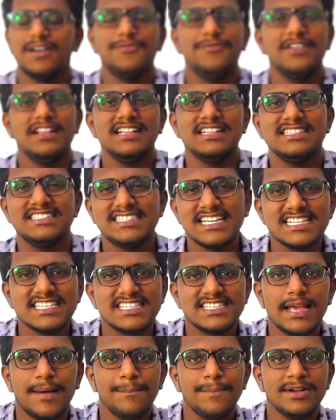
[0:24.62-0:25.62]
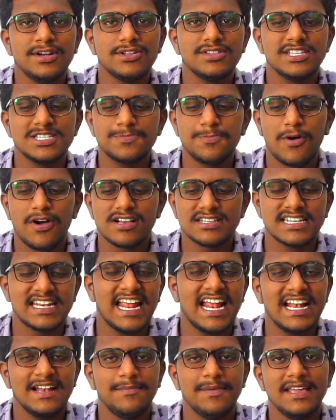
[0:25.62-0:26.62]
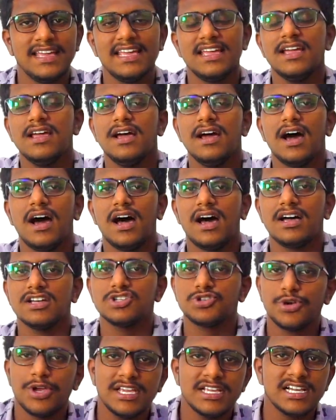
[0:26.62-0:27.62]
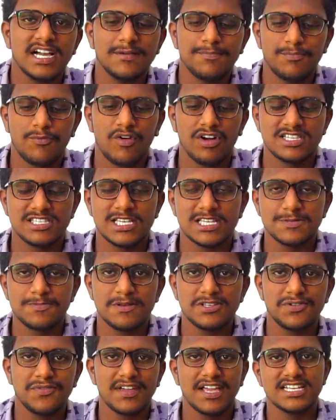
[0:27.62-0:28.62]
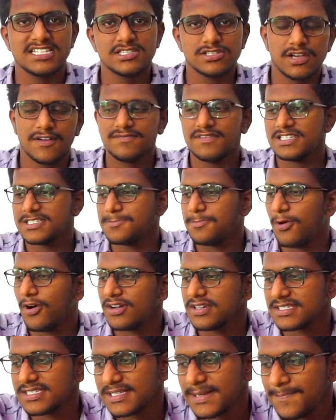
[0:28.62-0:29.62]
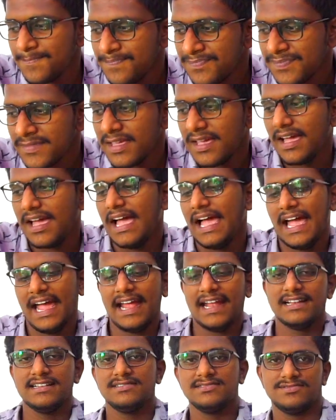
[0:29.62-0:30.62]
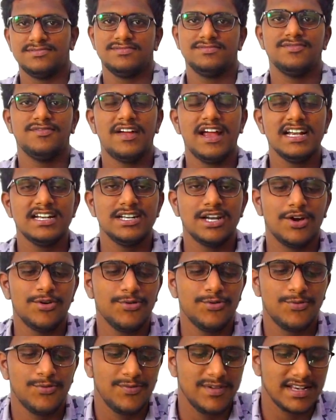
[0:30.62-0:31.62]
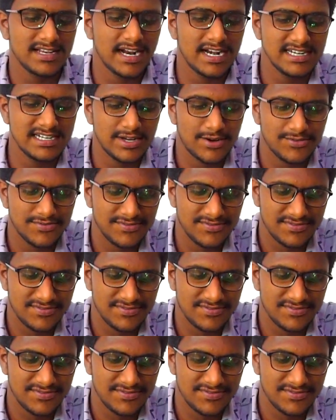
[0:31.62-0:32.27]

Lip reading: we'll just jump into this box and I'll be showing up what's the specifications of this box, and right now we'll cut it off.